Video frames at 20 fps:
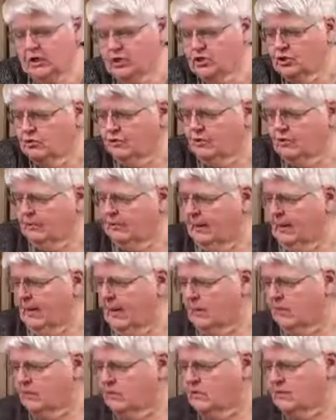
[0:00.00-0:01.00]
to
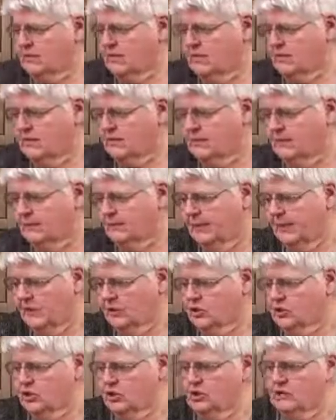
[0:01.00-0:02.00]
about this
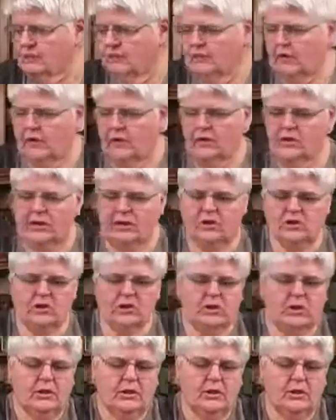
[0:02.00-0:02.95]
much varnish,